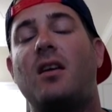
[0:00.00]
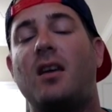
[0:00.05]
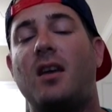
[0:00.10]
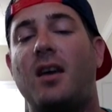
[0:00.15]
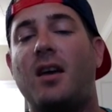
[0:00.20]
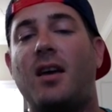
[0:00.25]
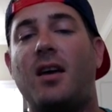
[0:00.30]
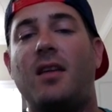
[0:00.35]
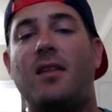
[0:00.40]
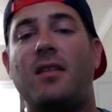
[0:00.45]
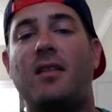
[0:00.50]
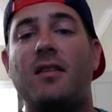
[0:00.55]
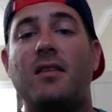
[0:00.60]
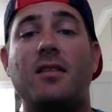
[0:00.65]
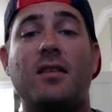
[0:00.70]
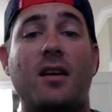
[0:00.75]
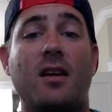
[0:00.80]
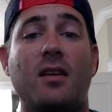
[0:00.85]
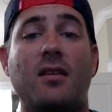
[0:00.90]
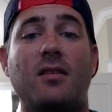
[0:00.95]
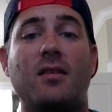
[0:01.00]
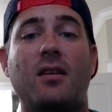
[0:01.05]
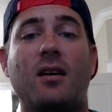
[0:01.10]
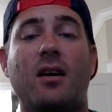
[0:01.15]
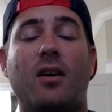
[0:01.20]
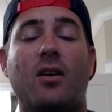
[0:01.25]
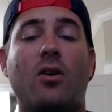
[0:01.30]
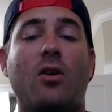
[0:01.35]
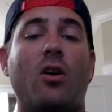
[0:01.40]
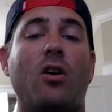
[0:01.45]
And in the end,
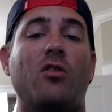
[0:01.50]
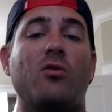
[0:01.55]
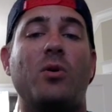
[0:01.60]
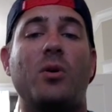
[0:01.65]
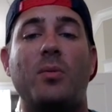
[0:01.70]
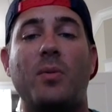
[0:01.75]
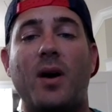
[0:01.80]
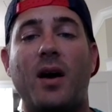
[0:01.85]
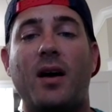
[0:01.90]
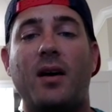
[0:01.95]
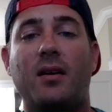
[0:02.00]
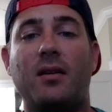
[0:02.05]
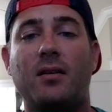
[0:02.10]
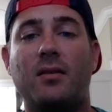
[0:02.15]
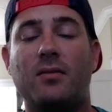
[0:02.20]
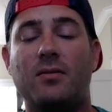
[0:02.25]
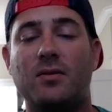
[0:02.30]
I'll call everybody back,